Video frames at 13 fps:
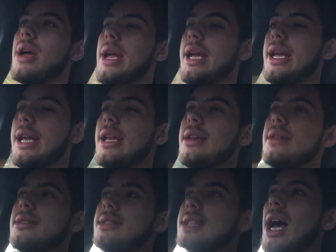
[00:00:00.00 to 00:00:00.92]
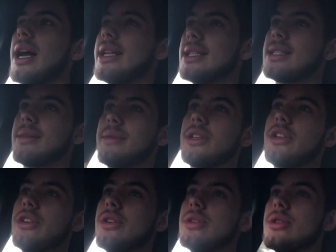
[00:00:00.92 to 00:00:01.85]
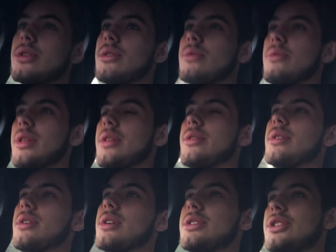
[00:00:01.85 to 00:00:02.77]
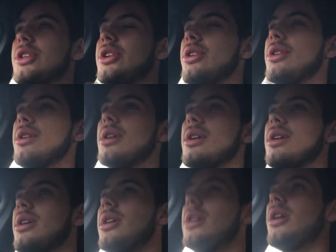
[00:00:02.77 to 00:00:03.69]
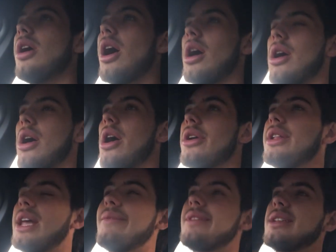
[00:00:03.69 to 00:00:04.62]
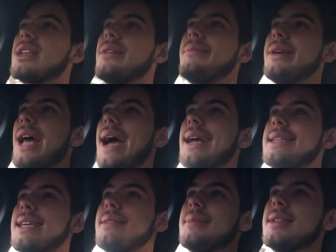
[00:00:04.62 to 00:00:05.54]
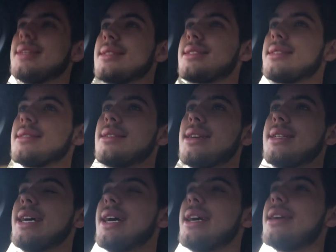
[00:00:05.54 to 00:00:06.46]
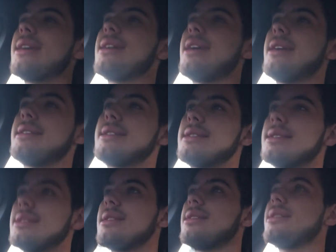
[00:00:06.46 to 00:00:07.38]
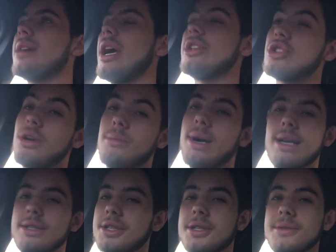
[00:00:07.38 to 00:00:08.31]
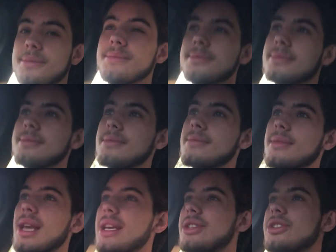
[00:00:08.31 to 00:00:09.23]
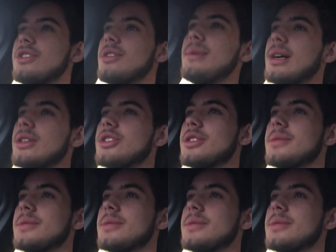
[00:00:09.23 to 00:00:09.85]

in starting something new, because you only having to commit 18 minutes a day, it's not much. It's just not much.